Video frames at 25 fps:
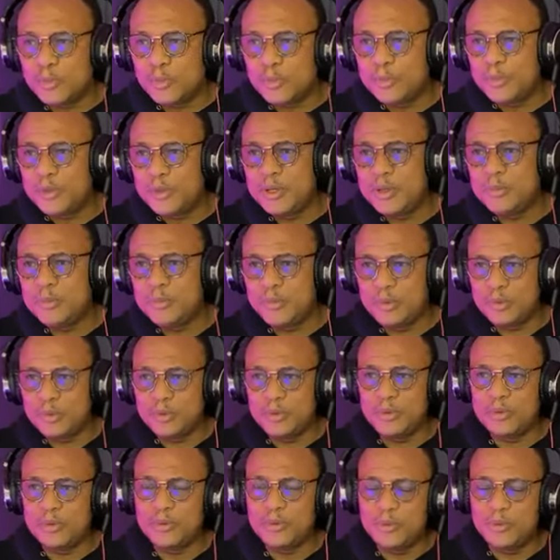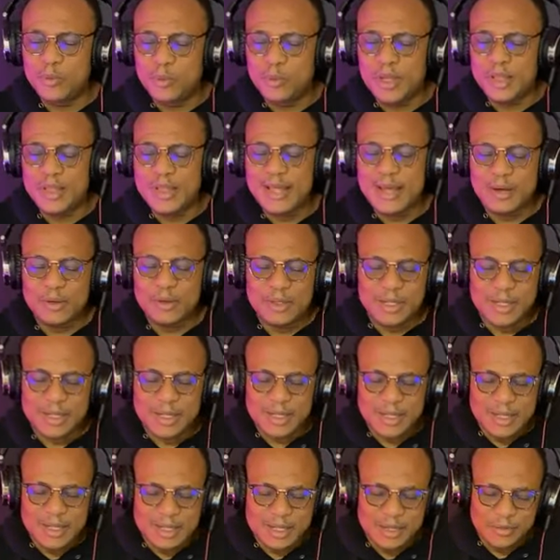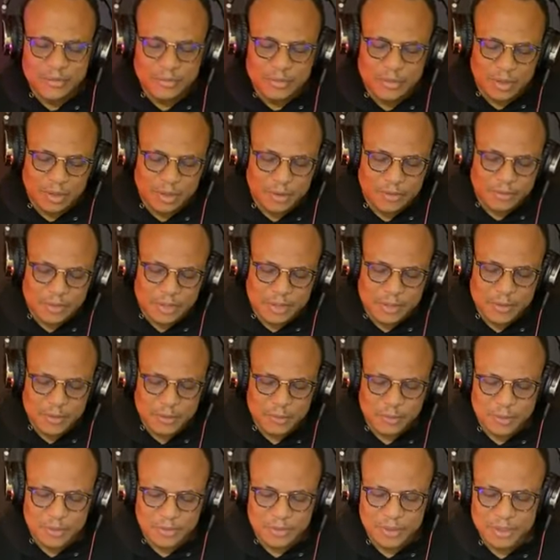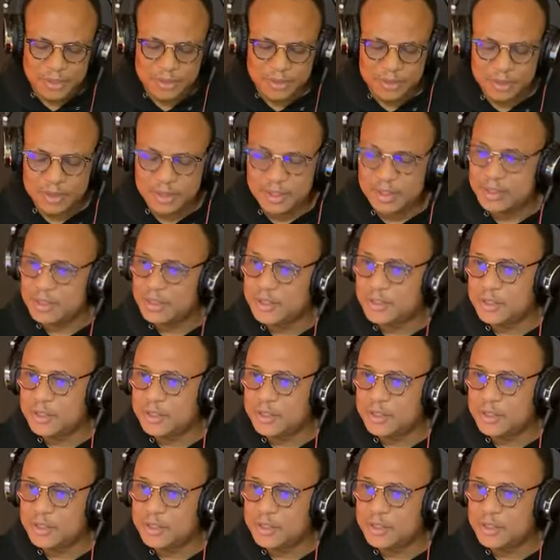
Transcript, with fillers: to people without the gift of inspiration.